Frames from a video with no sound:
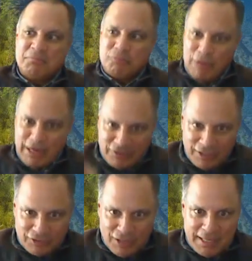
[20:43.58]
pricing
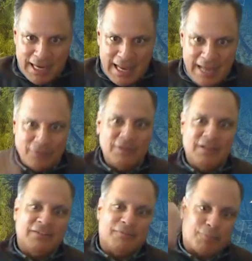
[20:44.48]
is coming down,
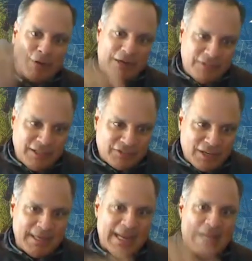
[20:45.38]
margins
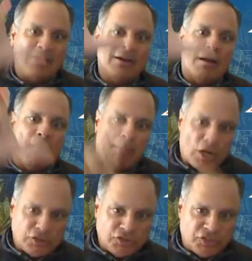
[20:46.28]
are
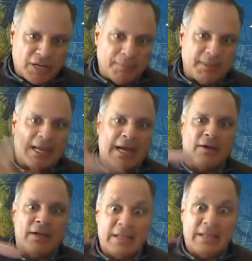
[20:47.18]
coming down,
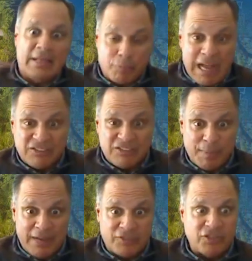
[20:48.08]
and the
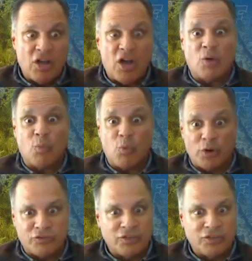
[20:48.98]
prospects are
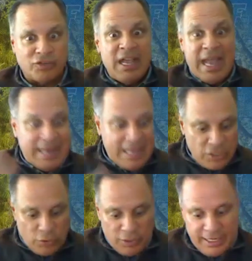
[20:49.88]
worse. And then
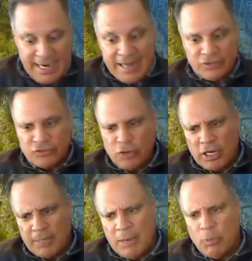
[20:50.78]
you'll hear analysts
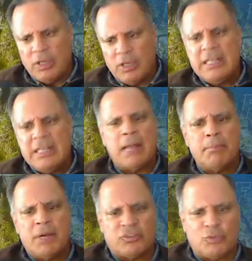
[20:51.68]
talking about, well, Elon
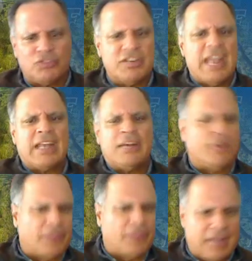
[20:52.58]
Musk was negative
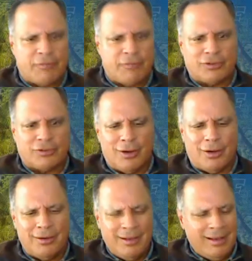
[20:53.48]
on the conference
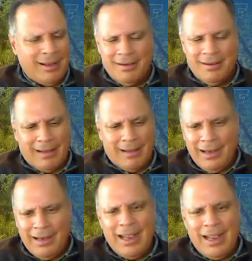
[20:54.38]
call.
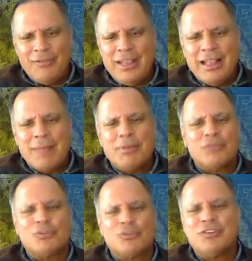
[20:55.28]
If Elon
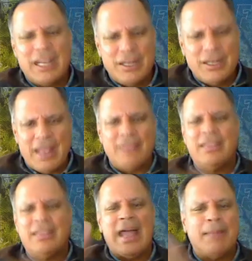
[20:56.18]
Musk was negative and
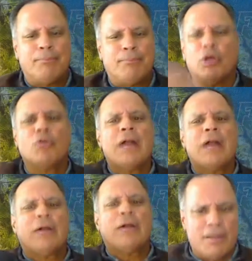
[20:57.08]
they had blown
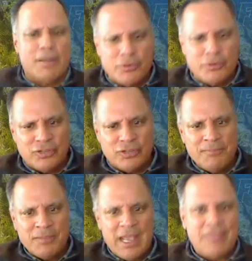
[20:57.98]
out the numbers
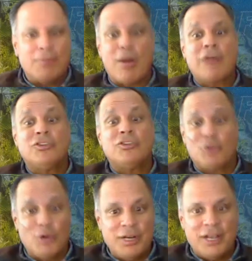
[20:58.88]
and the margins were
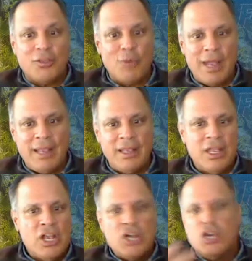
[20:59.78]
going the other way,
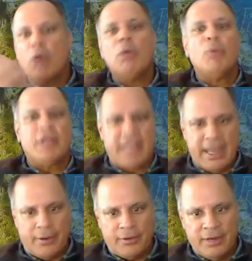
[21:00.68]
no one would have
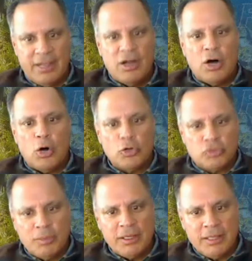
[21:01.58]
cared.
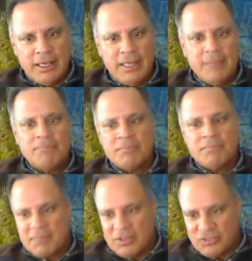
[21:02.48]
Ultimately,
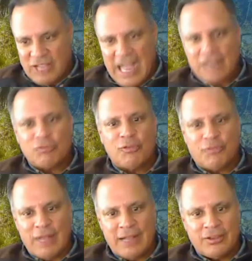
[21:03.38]
stocks
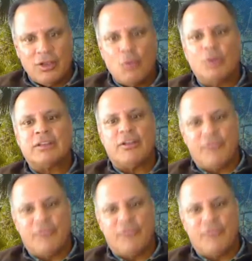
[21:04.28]
reflect what their